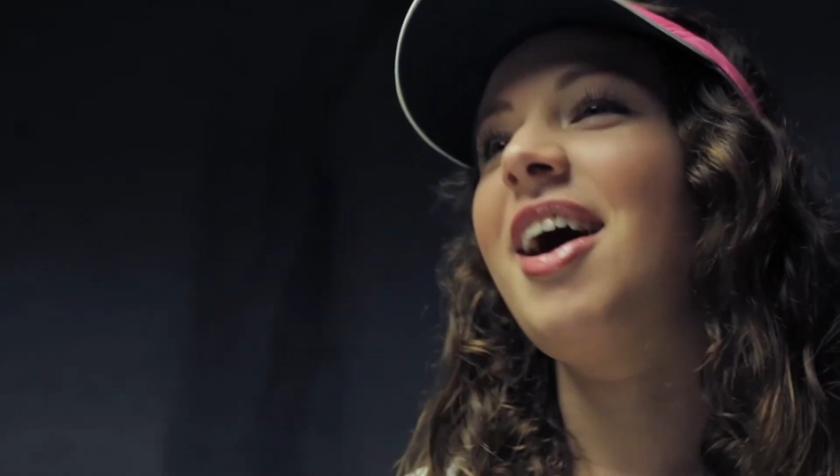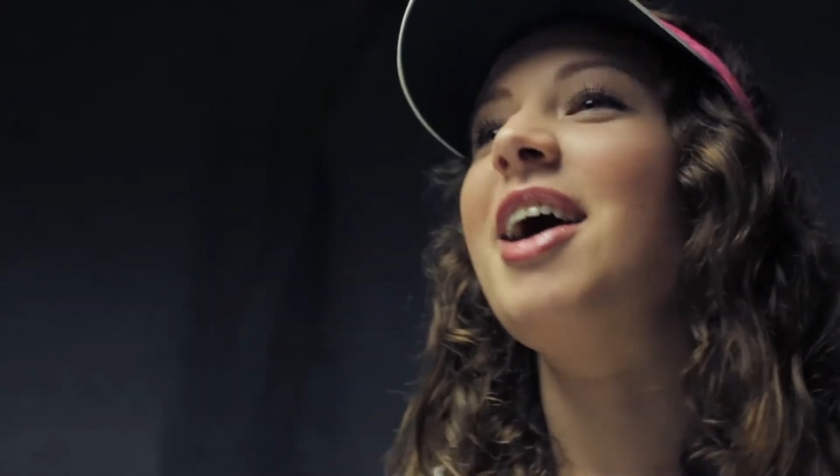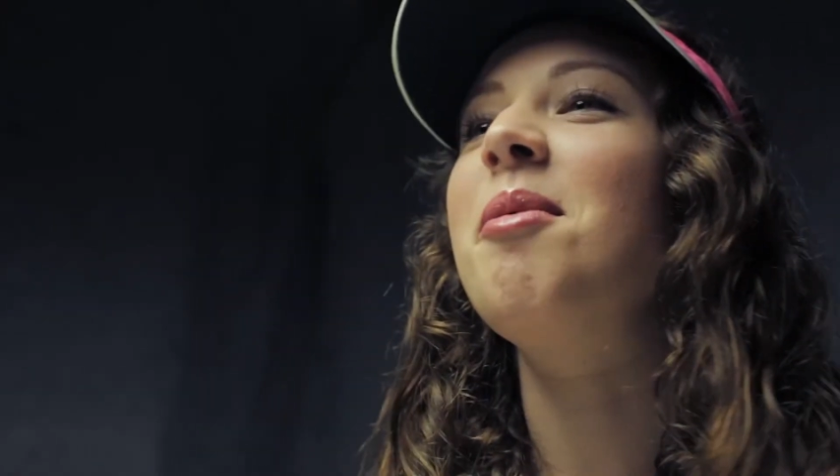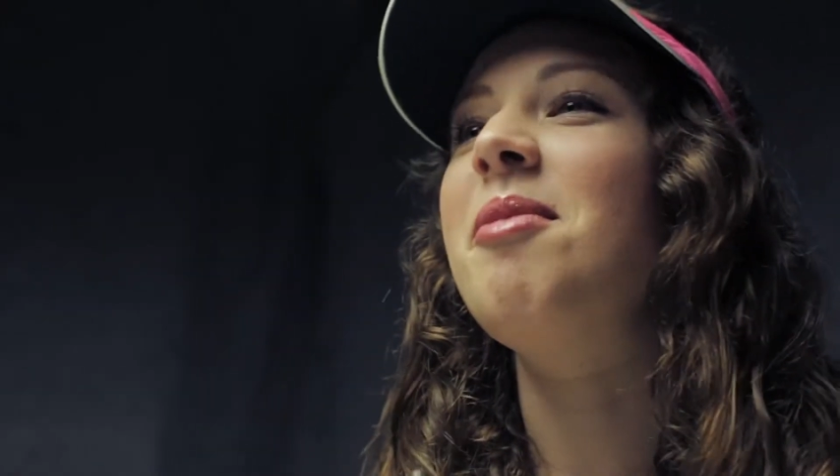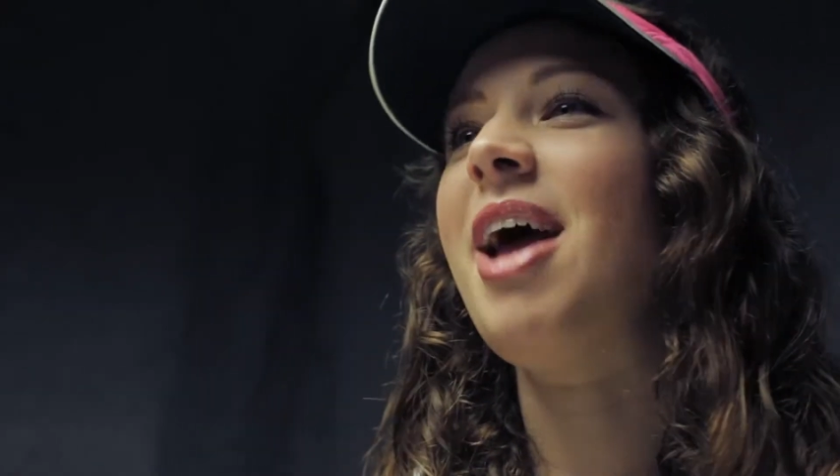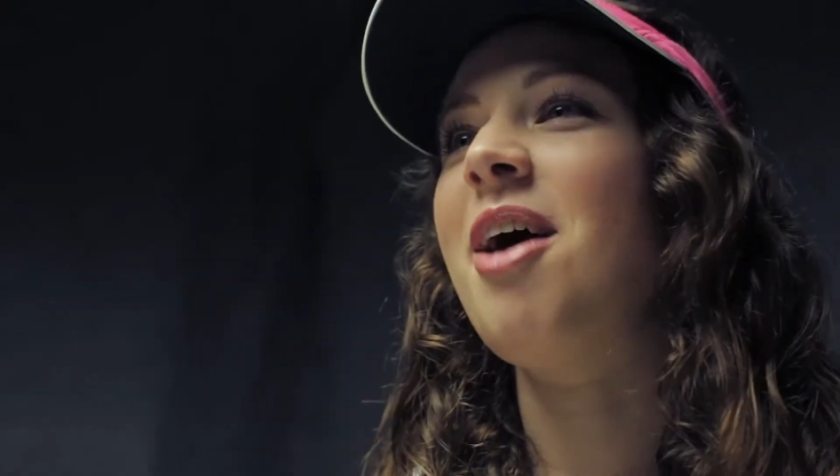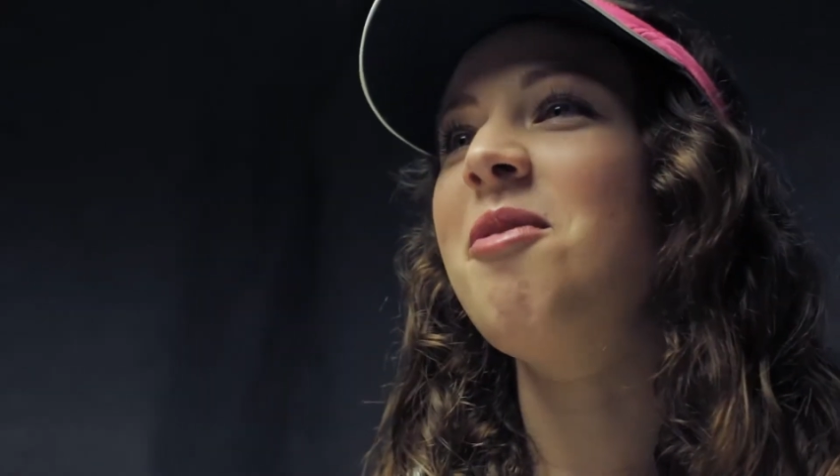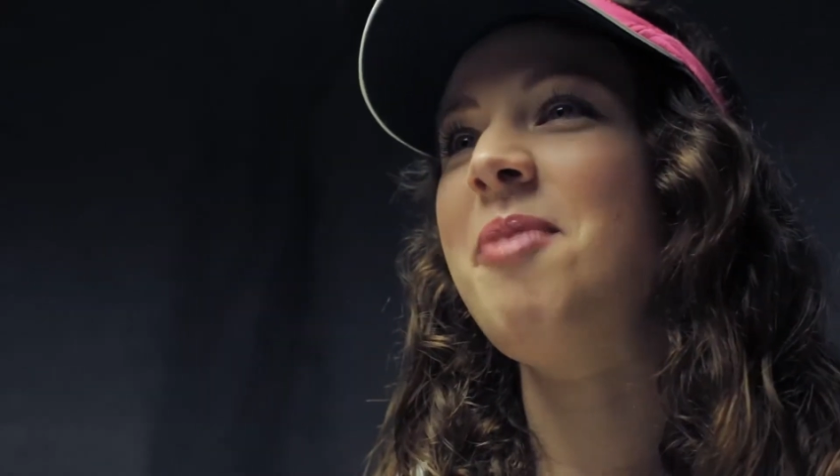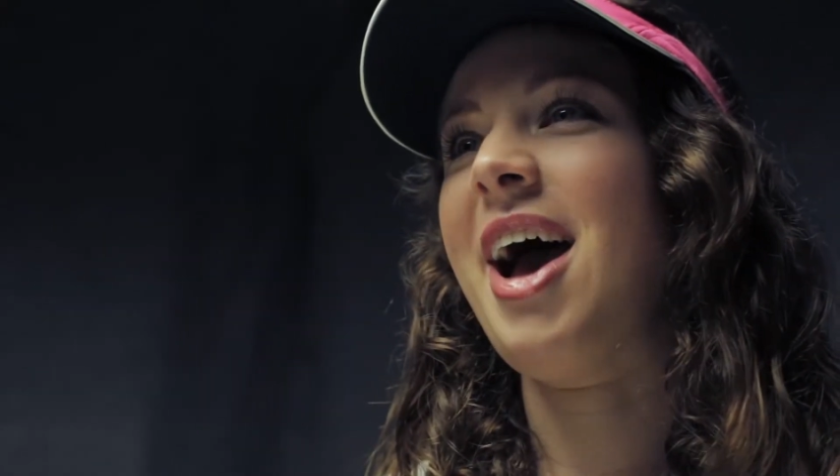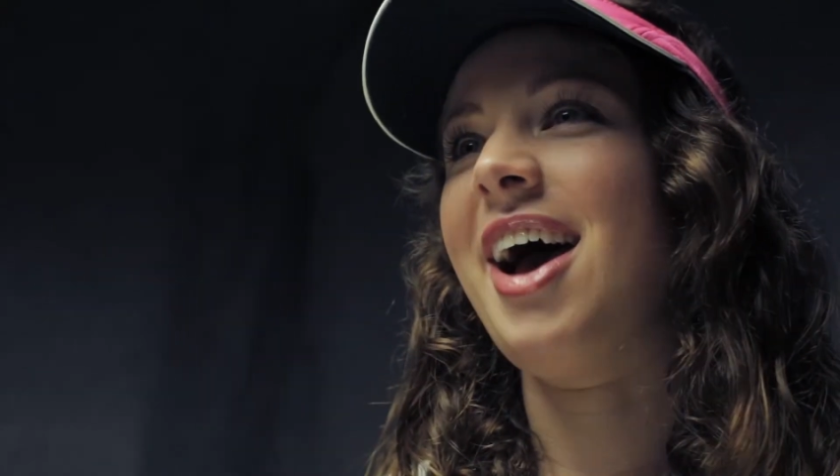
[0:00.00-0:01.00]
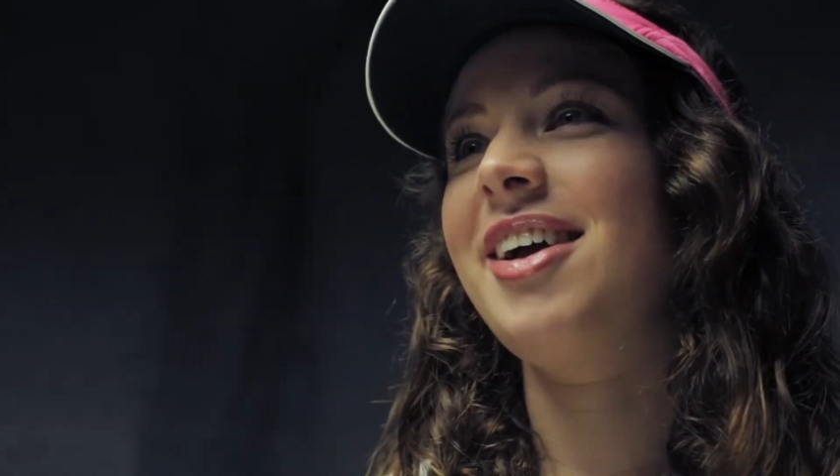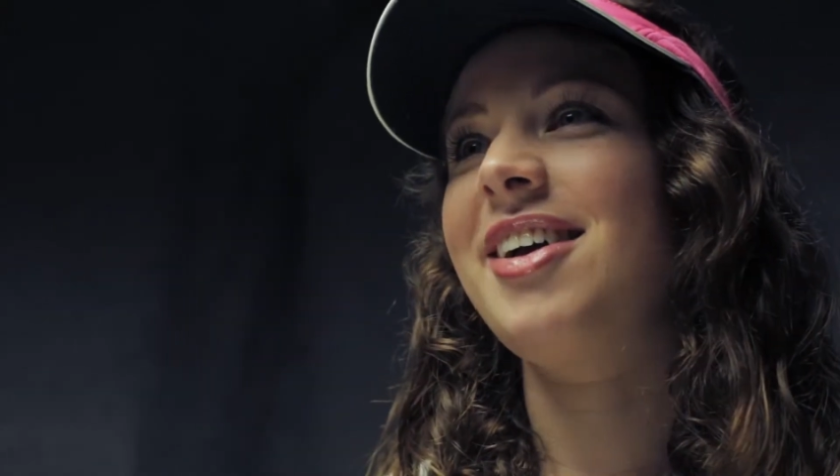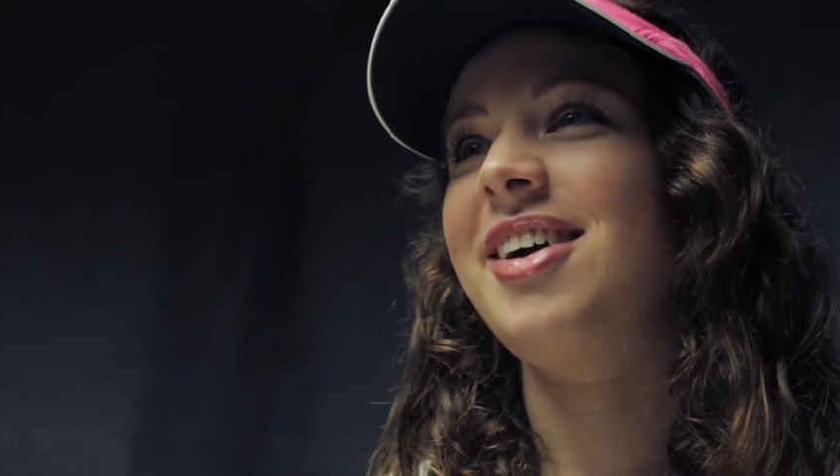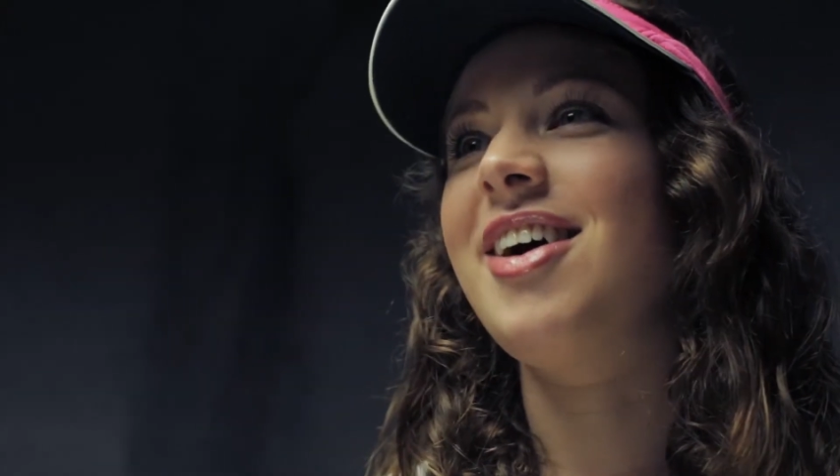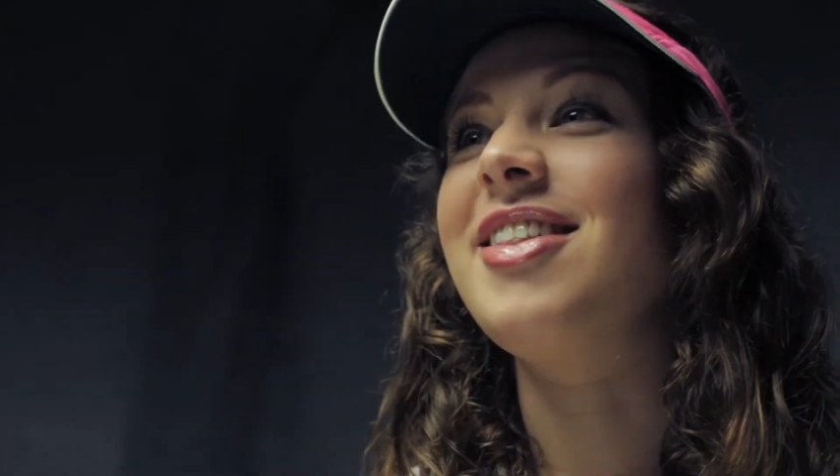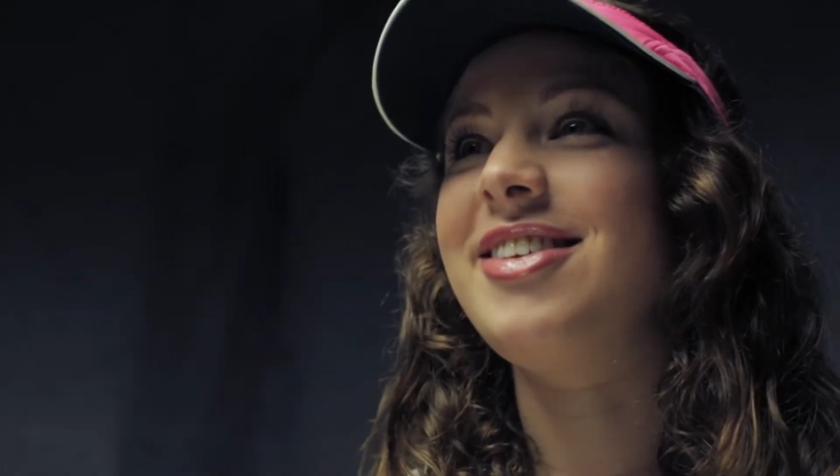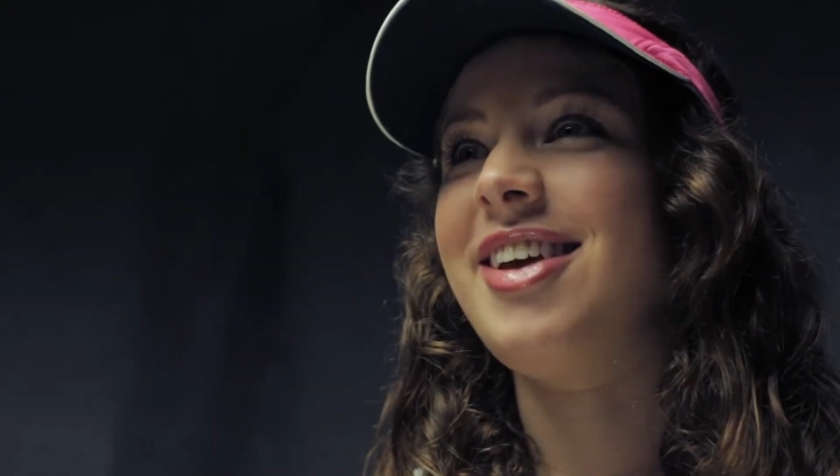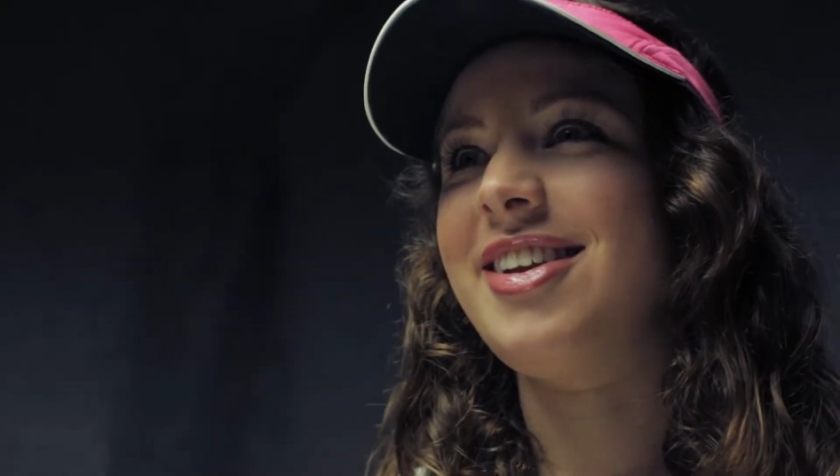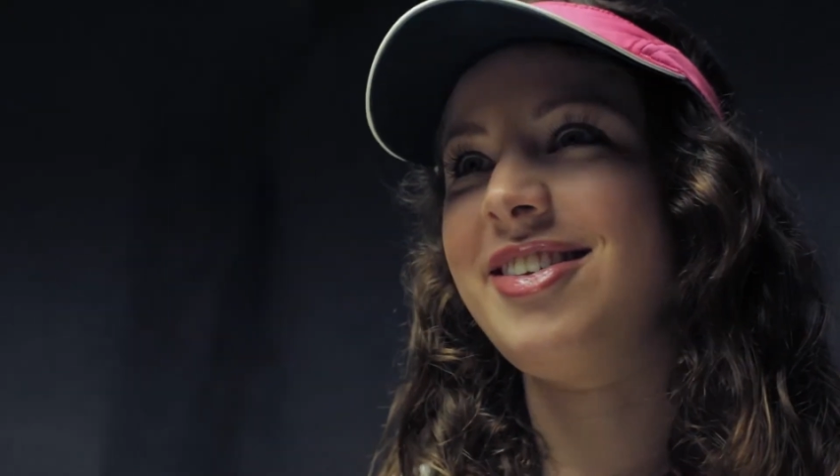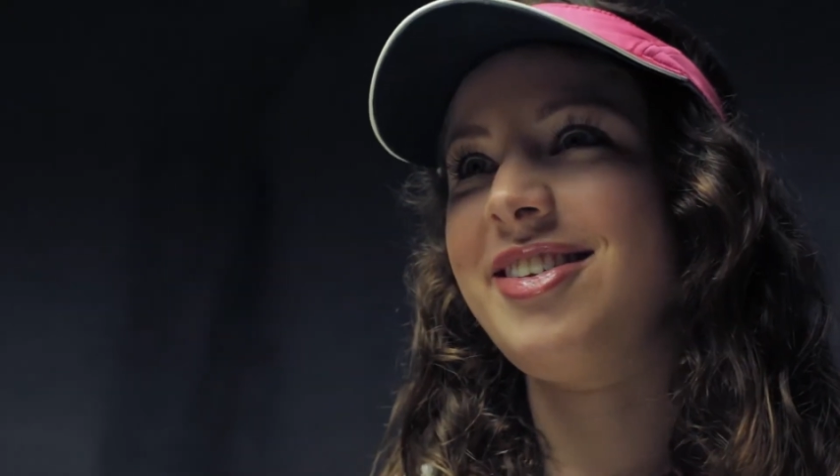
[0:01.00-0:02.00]
I am now back on the
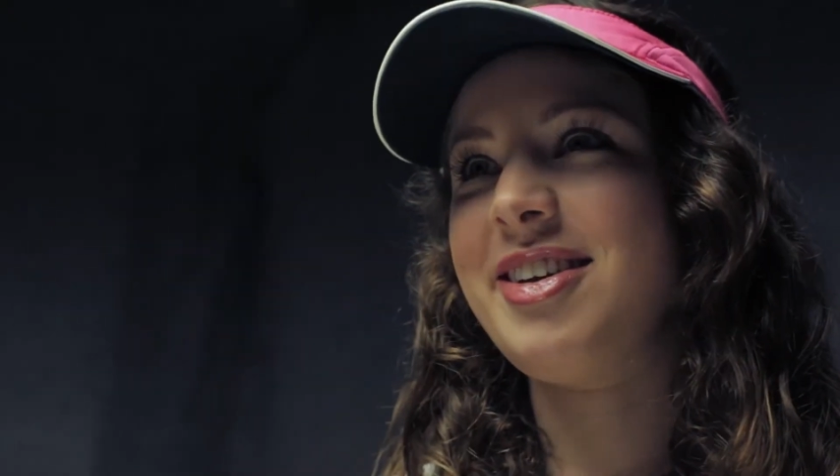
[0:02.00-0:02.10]
tennis